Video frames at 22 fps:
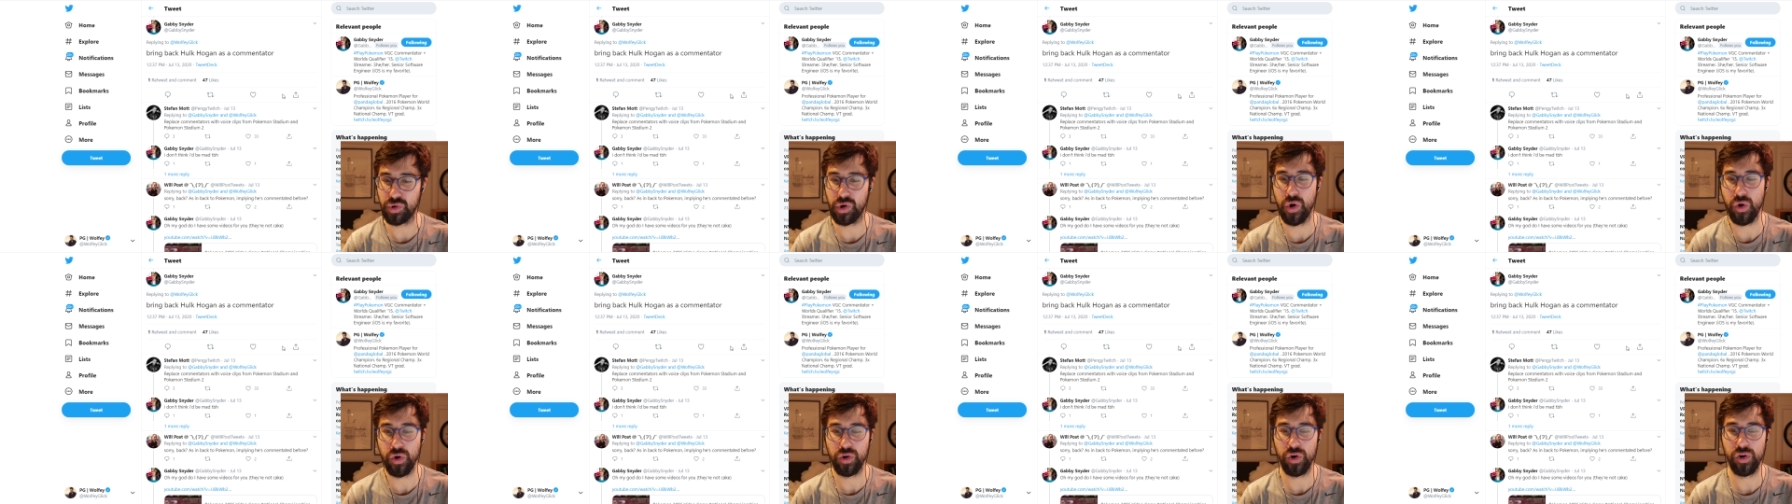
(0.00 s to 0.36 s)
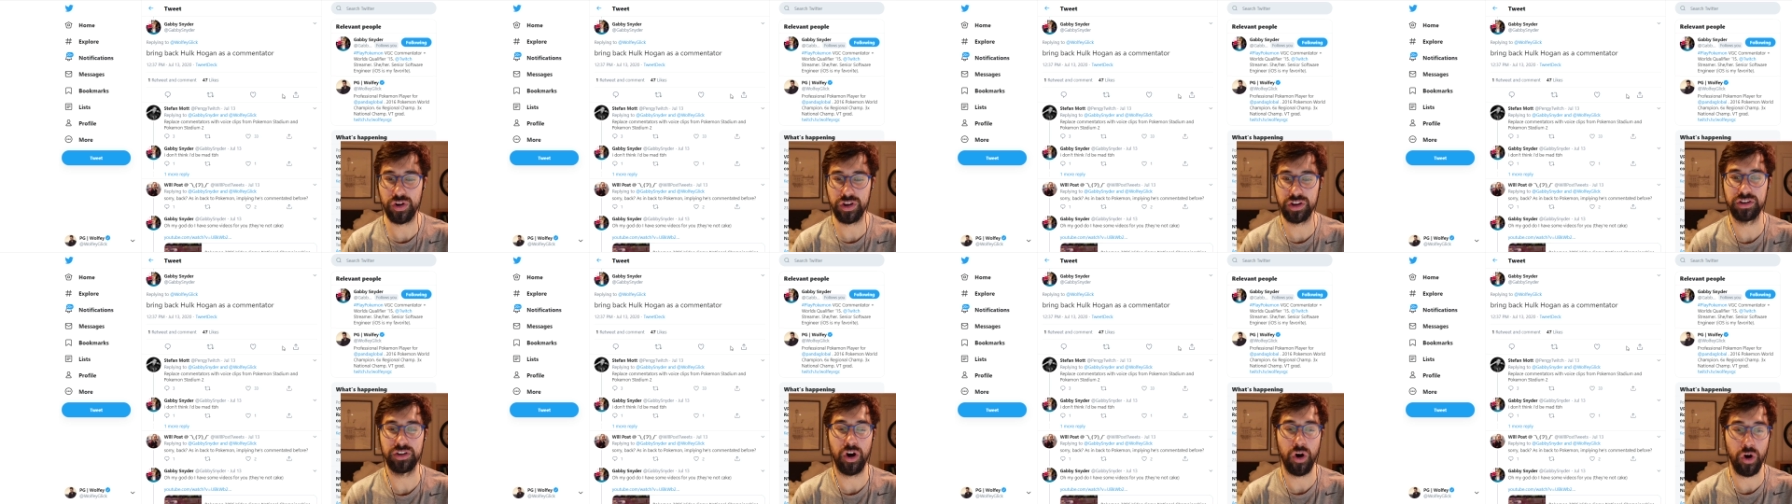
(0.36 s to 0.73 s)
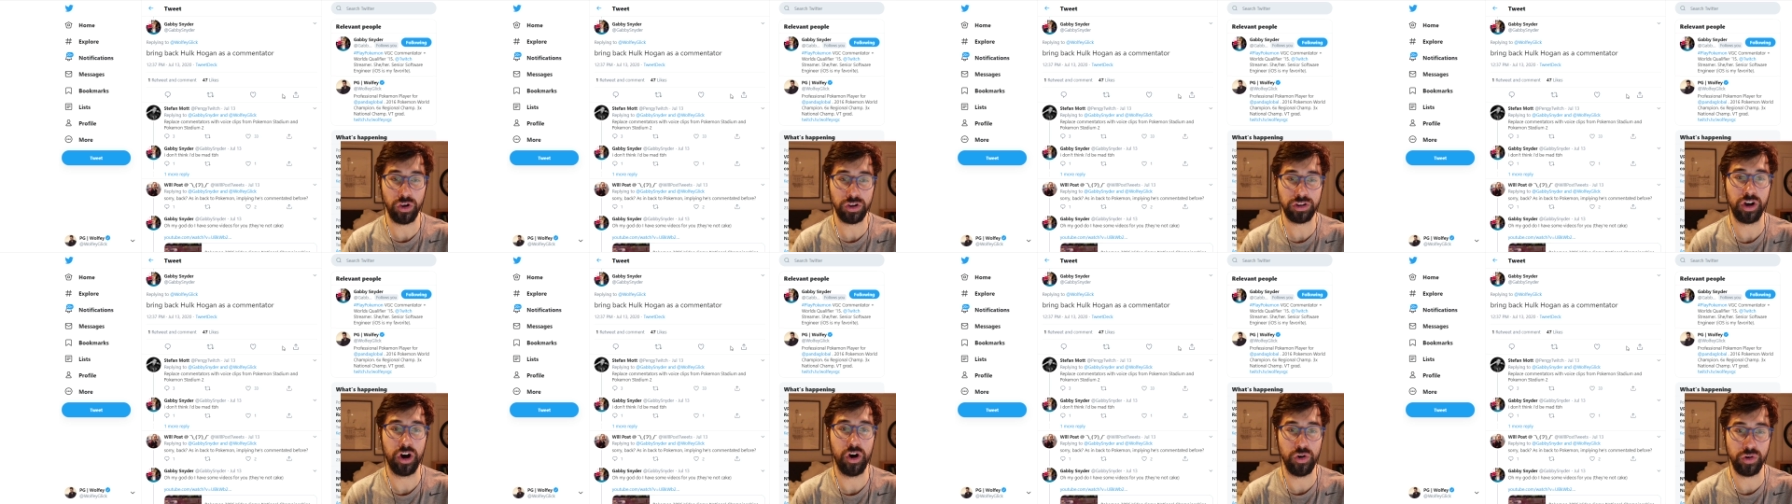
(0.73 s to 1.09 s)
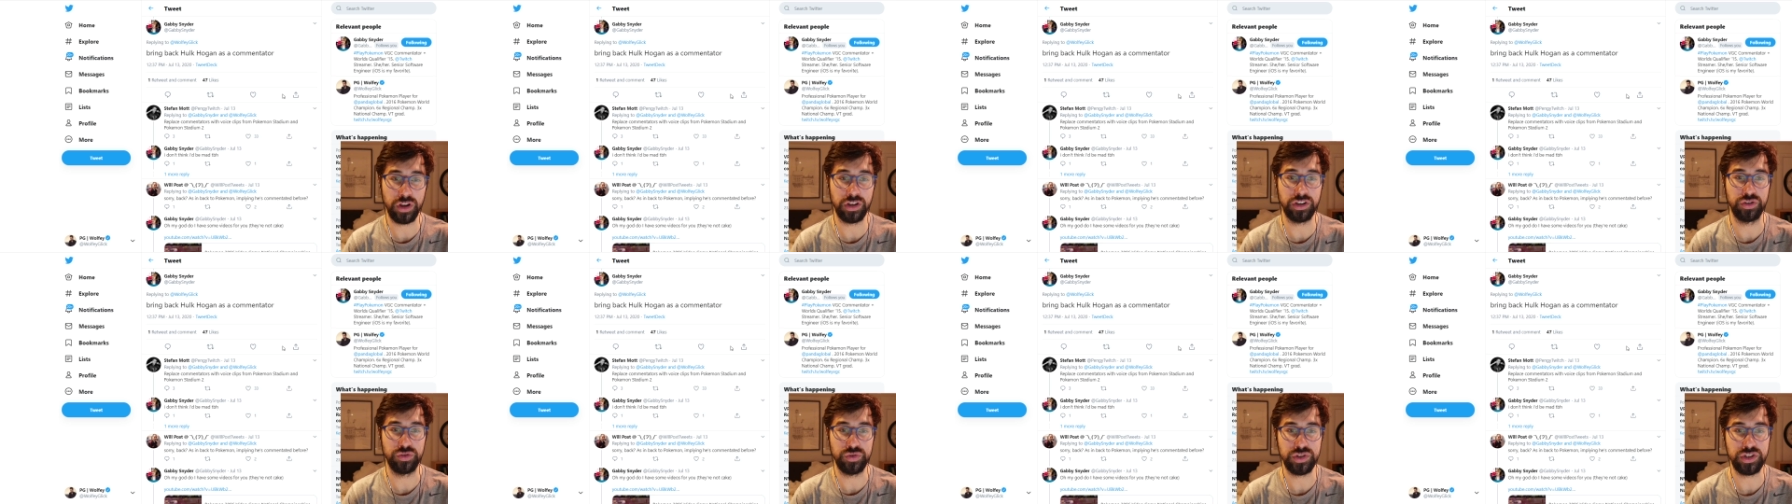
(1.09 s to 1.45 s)
Hulk Hogan, Hulk
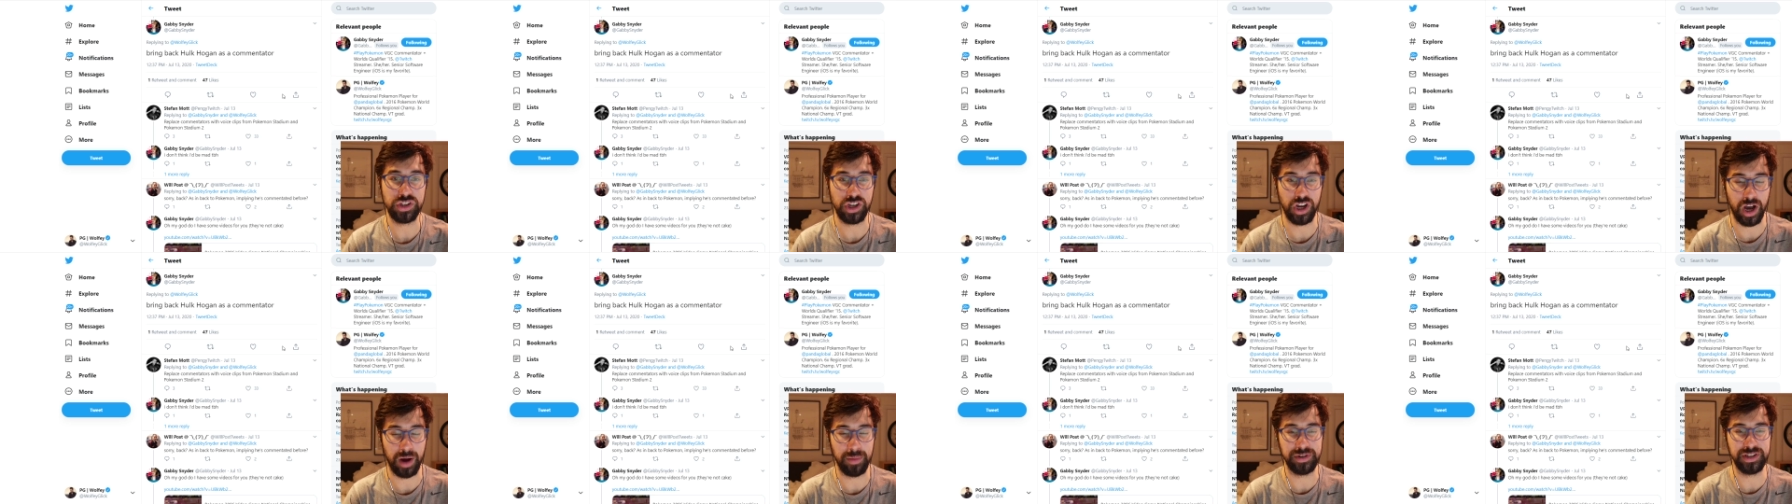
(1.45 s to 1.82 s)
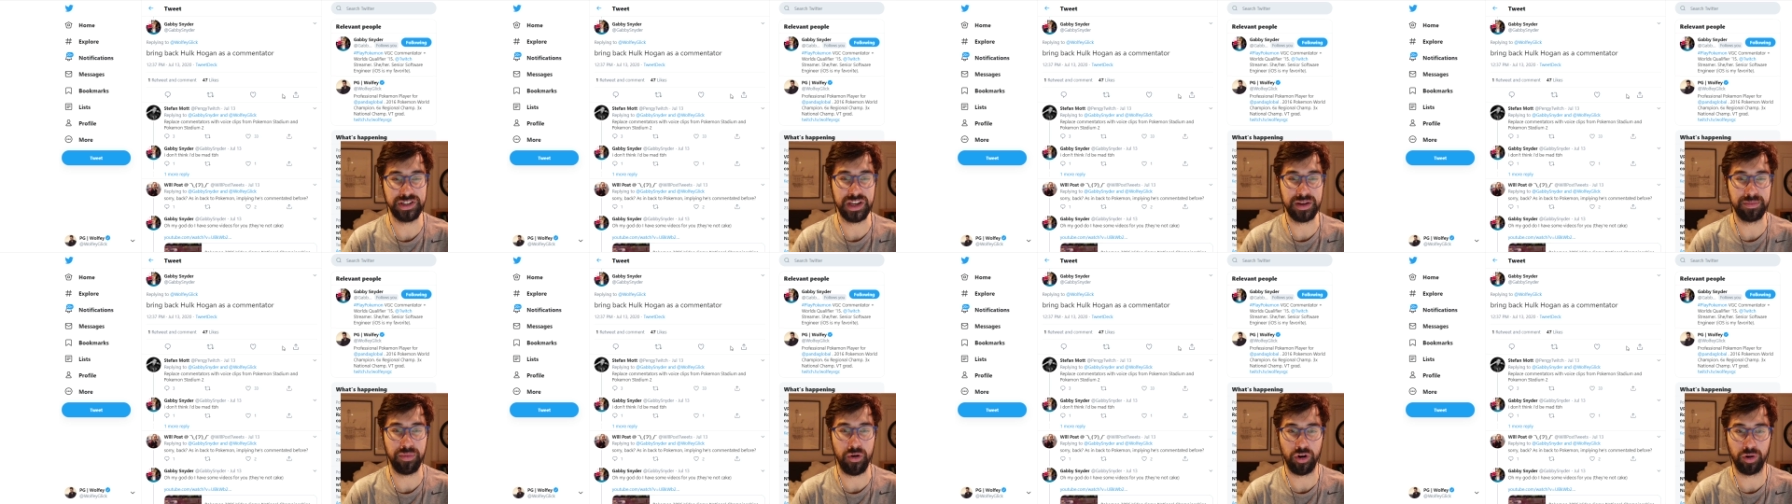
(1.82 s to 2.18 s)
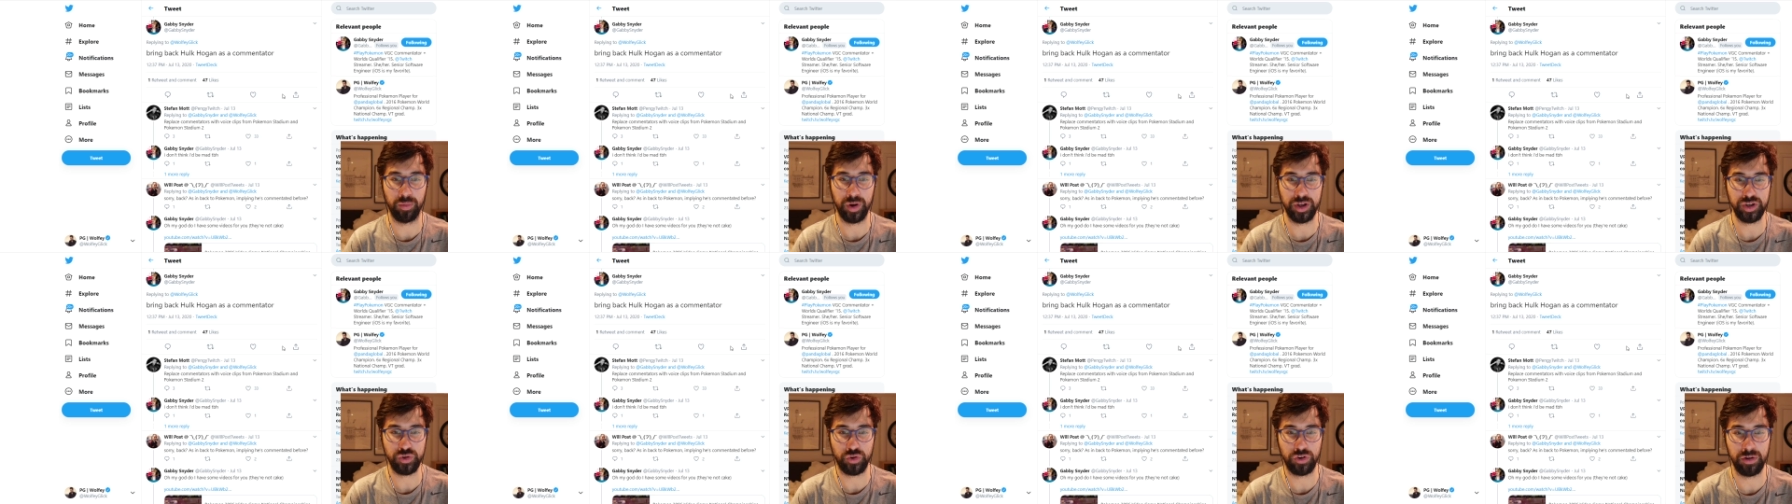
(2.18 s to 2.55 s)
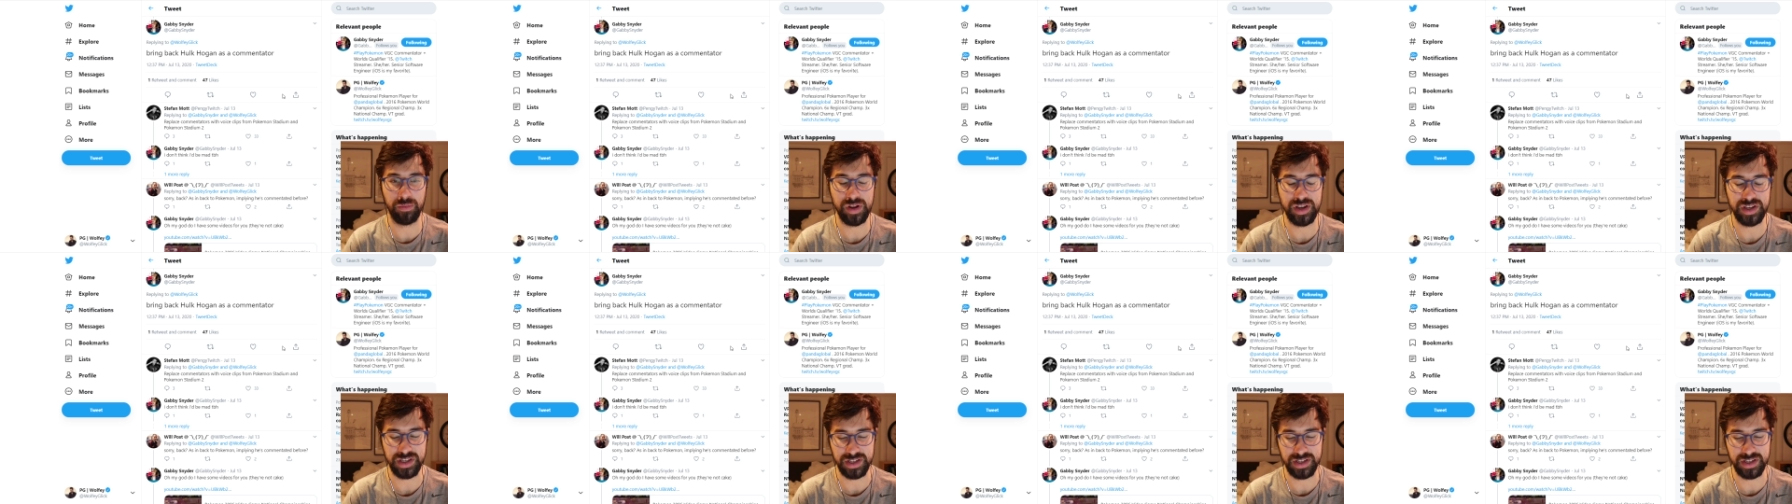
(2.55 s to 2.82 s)
Hogan used to commentate Pokemon tournaments,